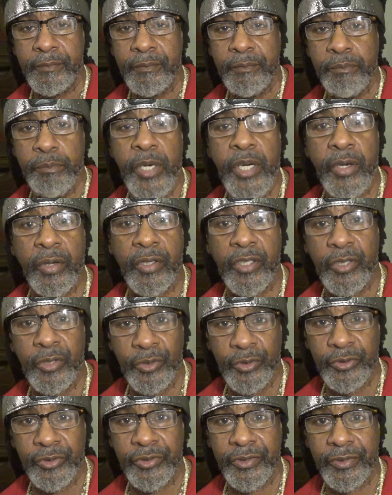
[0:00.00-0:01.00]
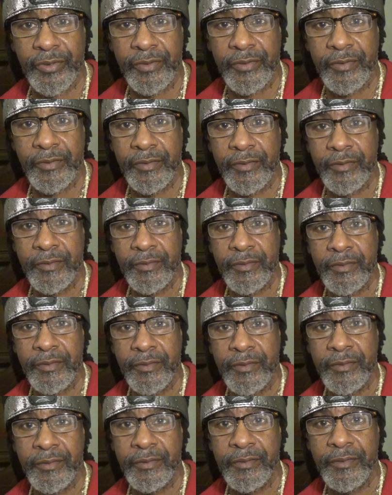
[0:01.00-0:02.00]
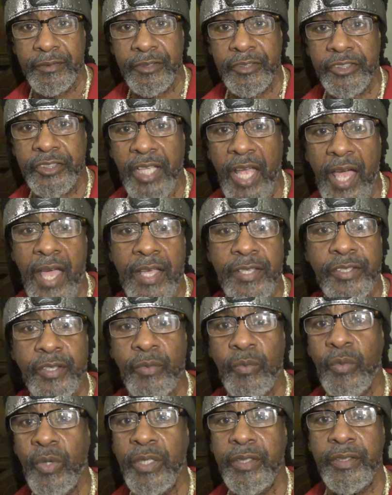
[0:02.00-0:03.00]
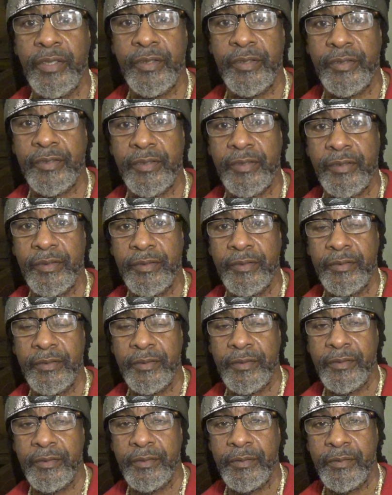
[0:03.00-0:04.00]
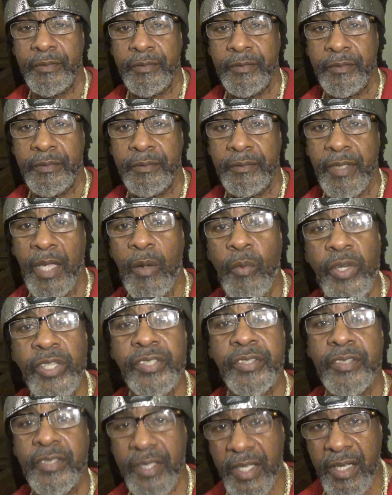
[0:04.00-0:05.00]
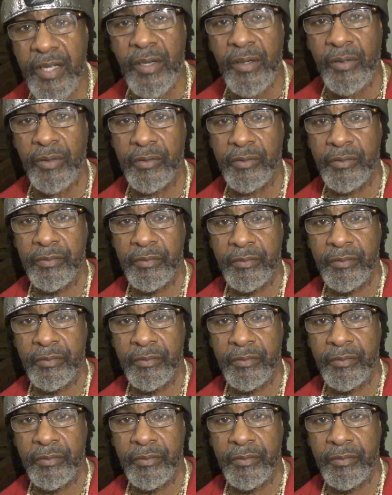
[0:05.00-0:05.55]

Miracles, signs, and wonders. And we still